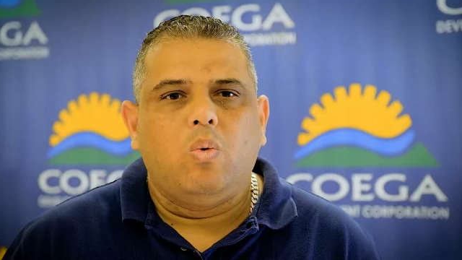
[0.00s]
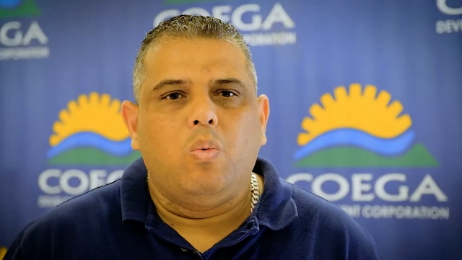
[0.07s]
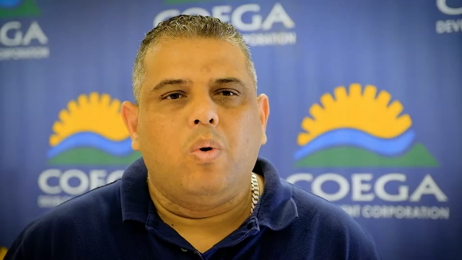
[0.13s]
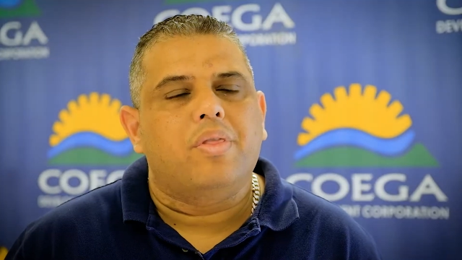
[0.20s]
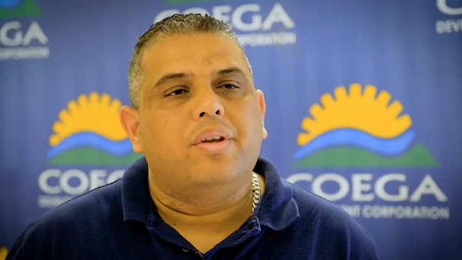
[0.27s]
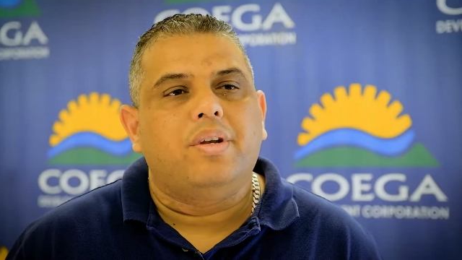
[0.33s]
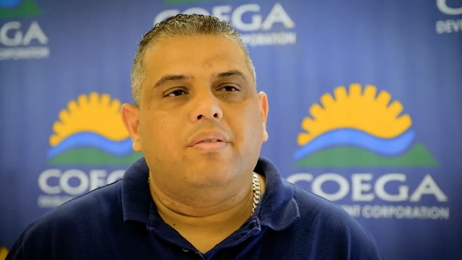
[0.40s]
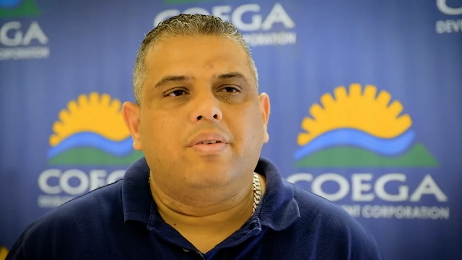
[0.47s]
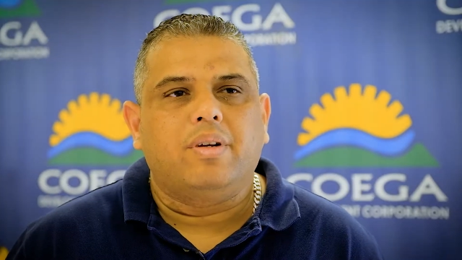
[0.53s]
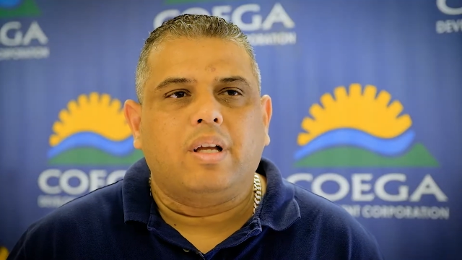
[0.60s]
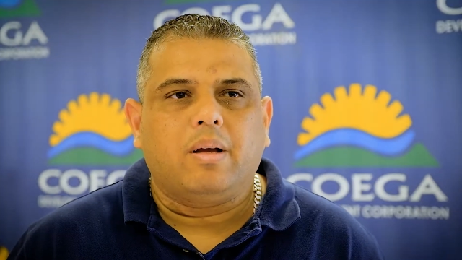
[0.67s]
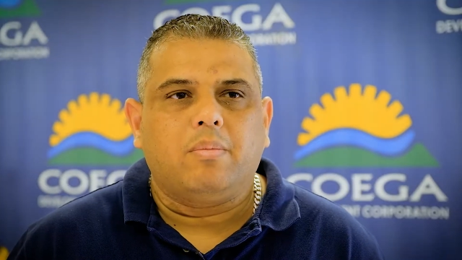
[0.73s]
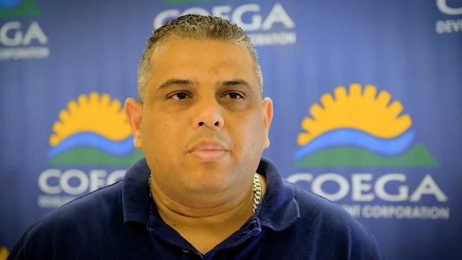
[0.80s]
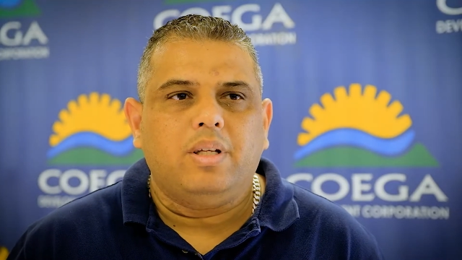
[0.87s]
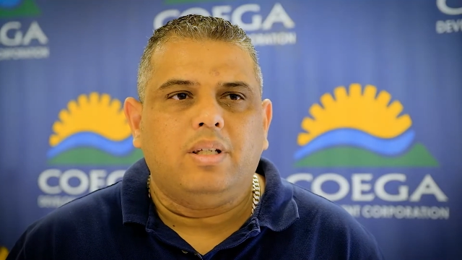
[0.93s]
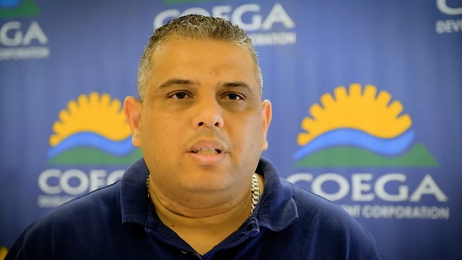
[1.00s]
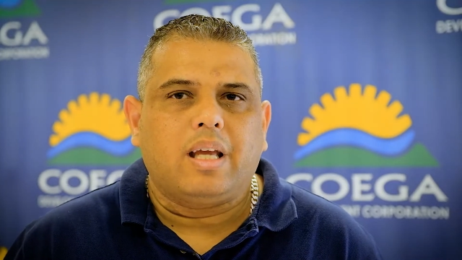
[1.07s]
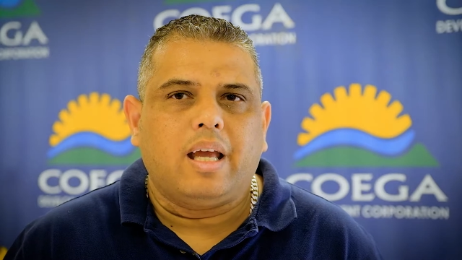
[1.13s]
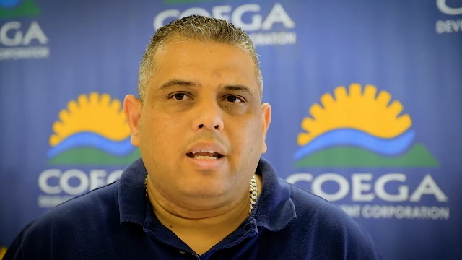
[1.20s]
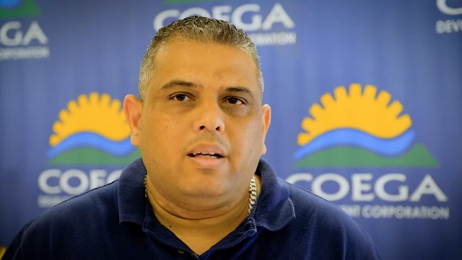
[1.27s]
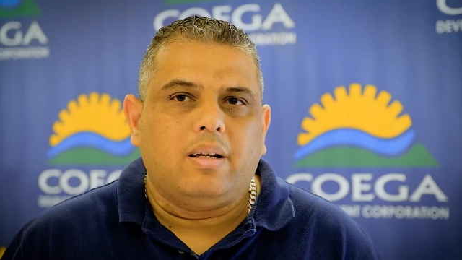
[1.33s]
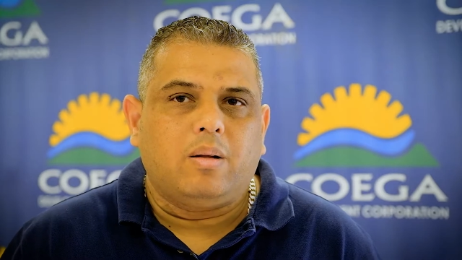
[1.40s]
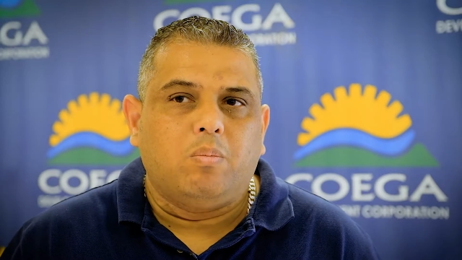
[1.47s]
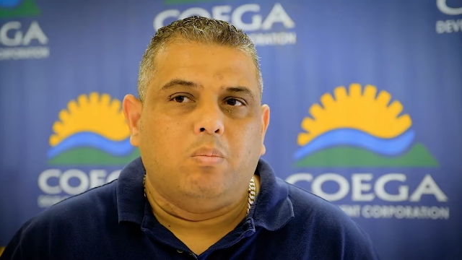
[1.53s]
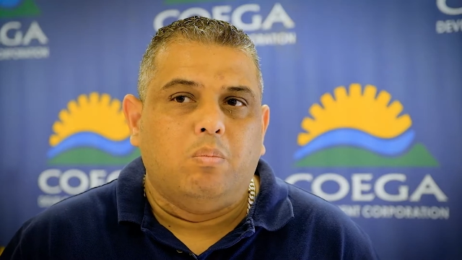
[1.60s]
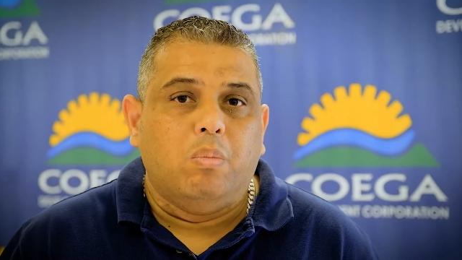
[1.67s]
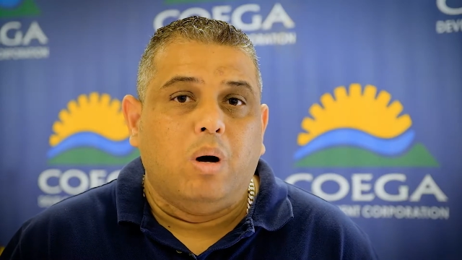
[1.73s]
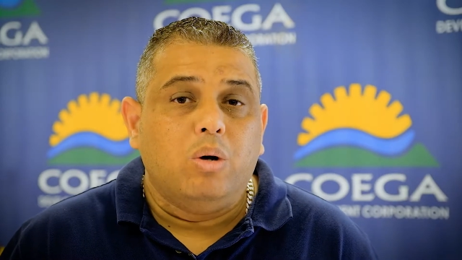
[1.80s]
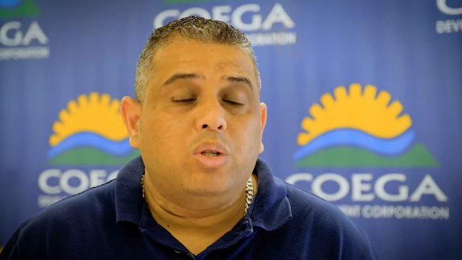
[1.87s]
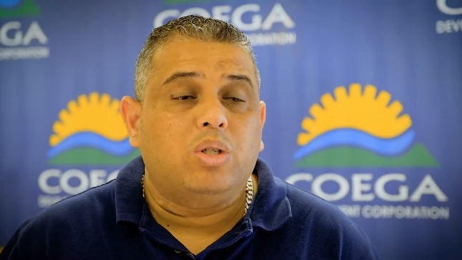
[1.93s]
with the different companies, and
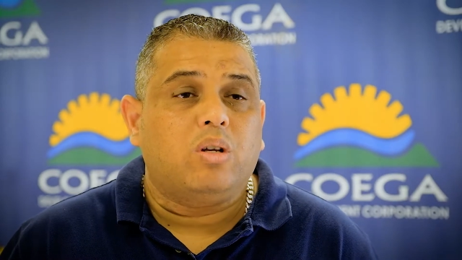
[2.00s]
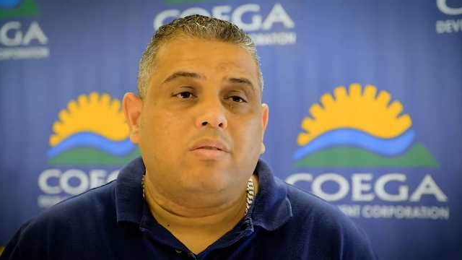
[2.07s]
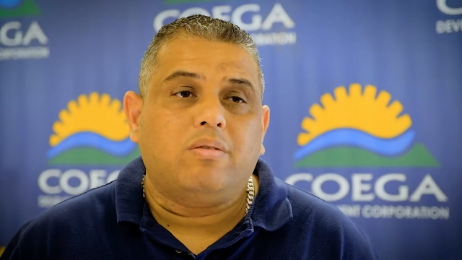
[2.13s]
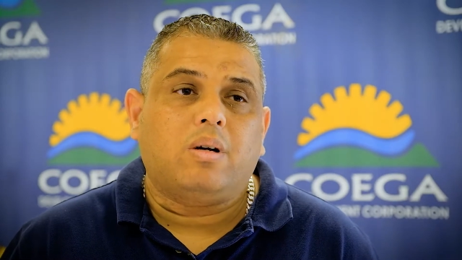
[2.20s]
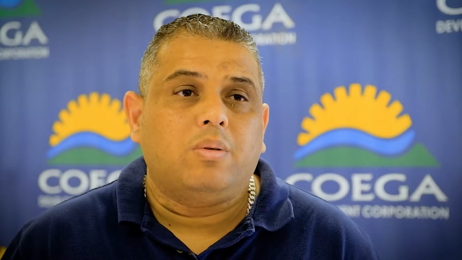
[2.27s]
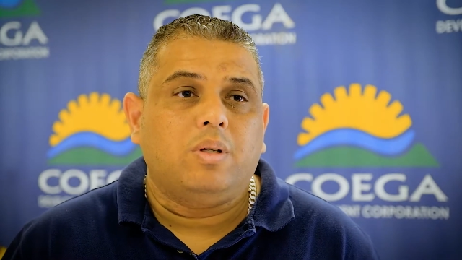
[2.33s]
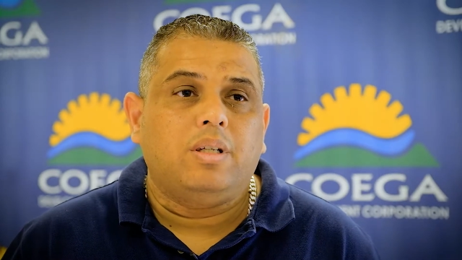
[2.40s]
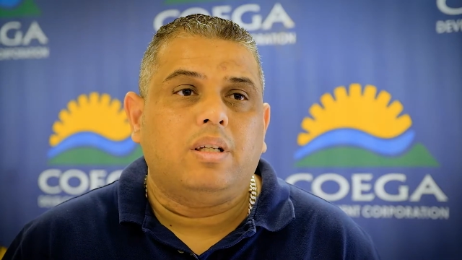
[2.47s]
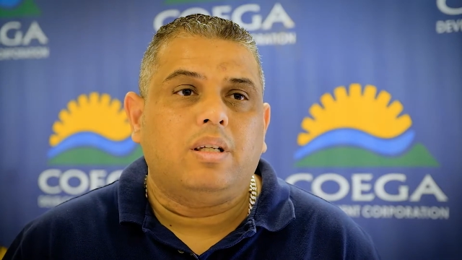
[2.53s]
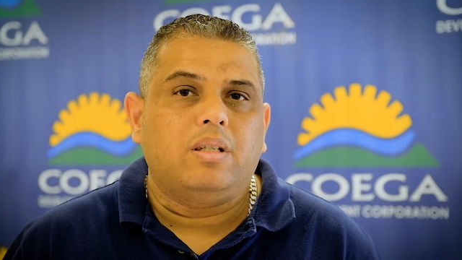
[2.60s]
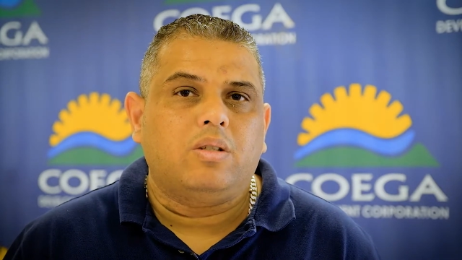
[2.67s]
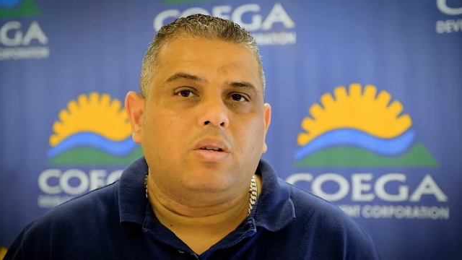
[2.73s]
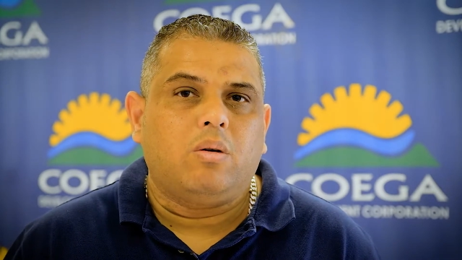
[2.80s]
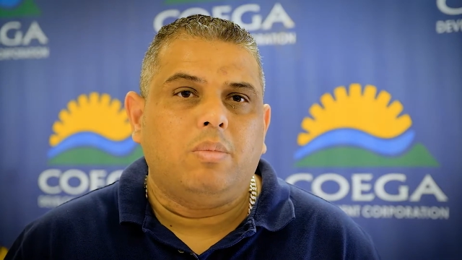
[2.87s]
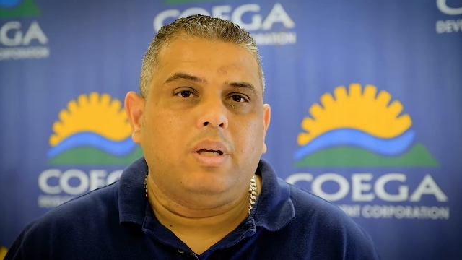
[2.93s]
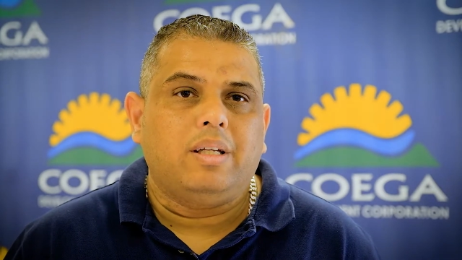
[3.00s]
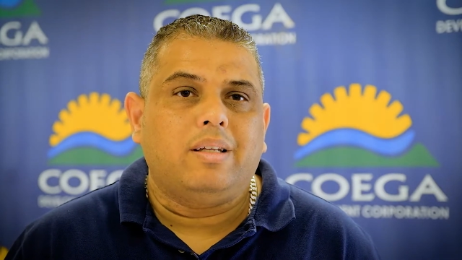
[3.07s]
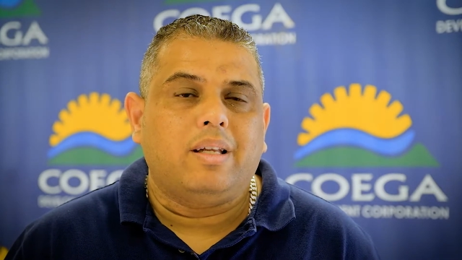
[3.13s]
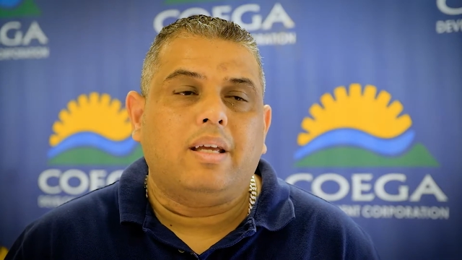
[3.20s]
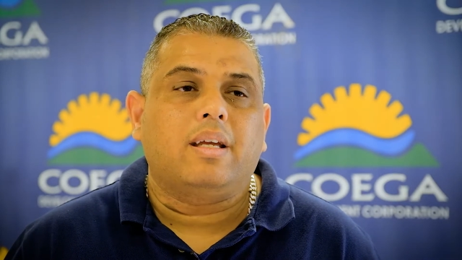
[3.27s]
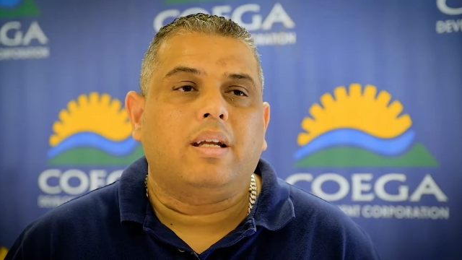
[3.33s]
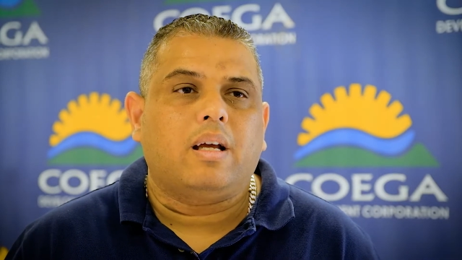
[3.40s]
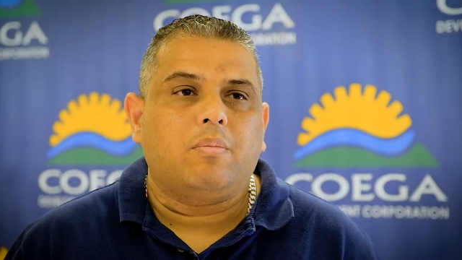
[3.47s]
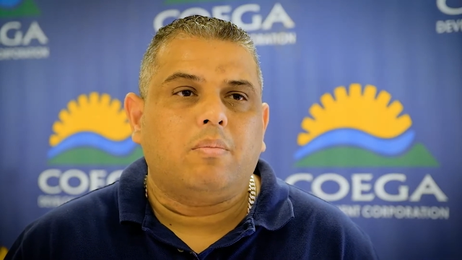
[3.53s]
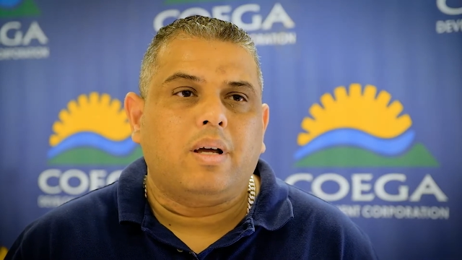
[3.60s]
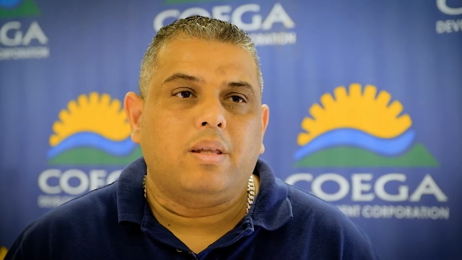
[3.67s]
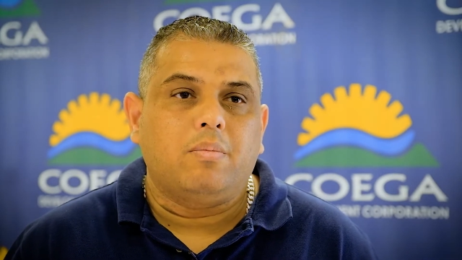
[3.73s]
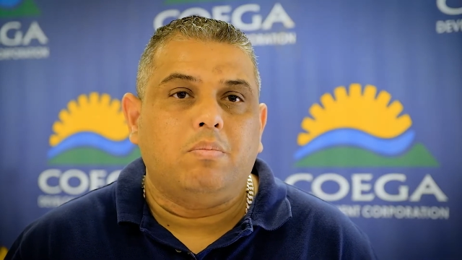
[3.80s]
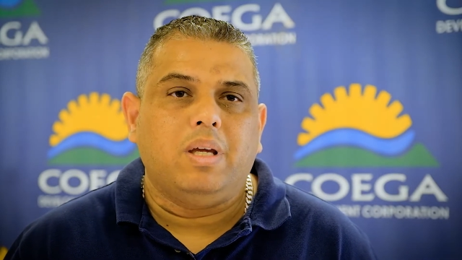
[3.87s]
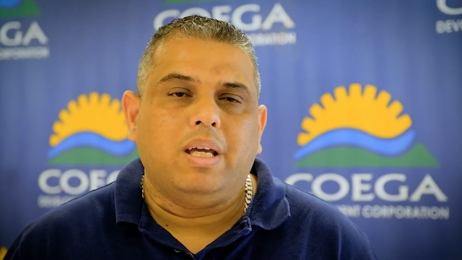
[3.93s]
most of our interns are being taken up by
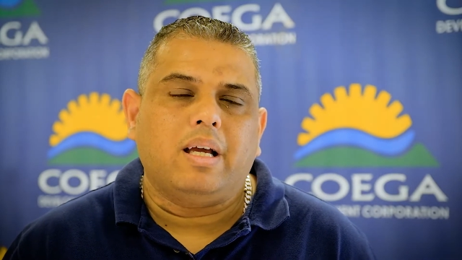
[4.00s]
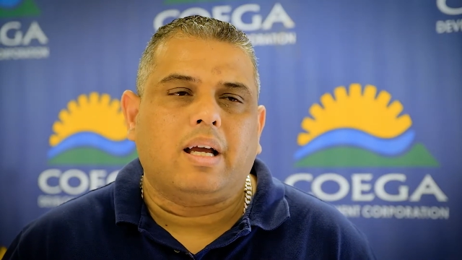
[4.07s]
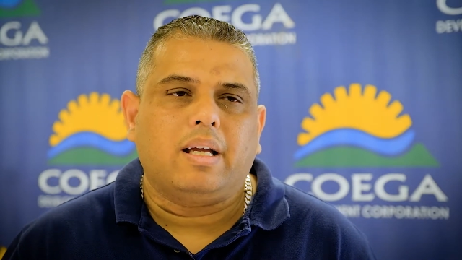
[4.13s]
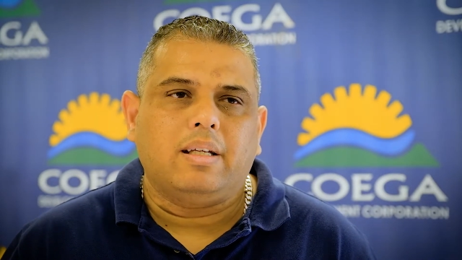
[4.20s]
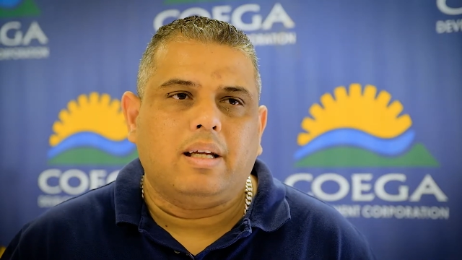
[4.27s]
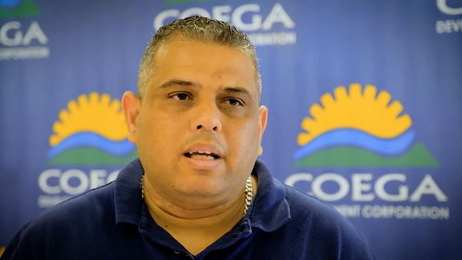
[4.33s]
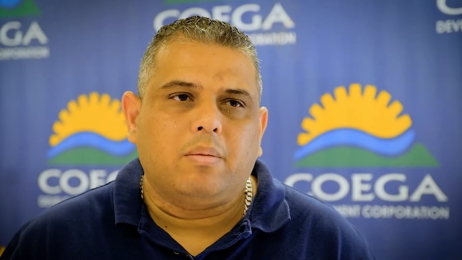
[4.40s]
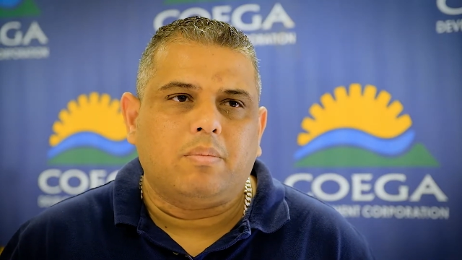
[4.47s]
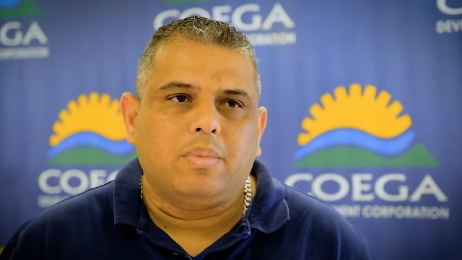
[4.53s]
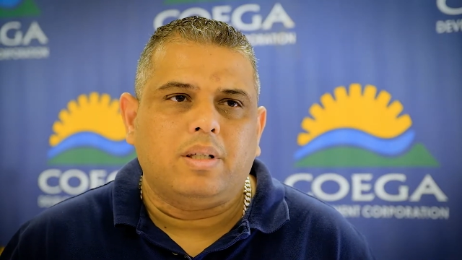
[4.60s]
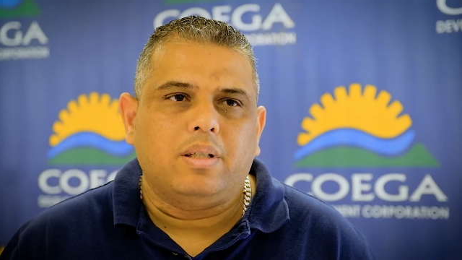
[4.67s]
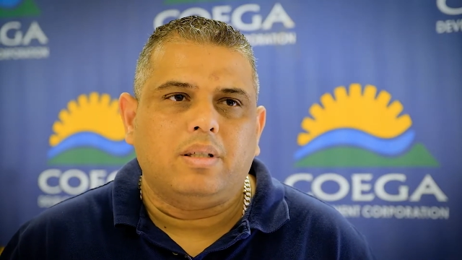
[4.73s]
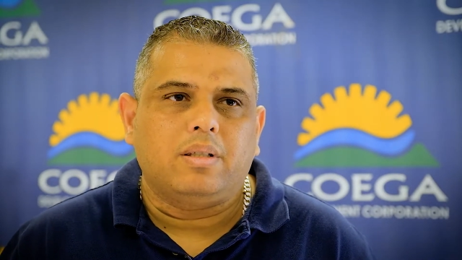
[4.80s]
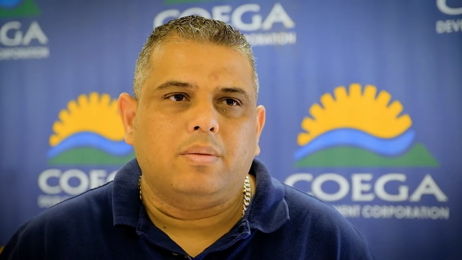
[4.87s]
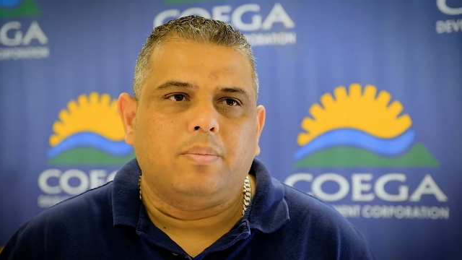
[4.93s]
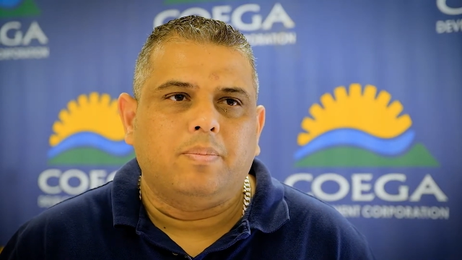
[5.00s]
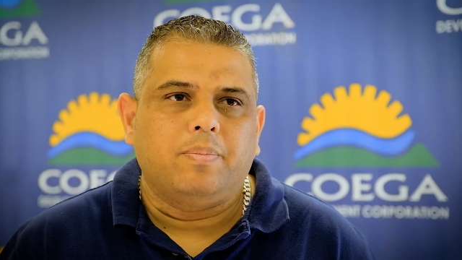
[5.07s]
the big IT companies.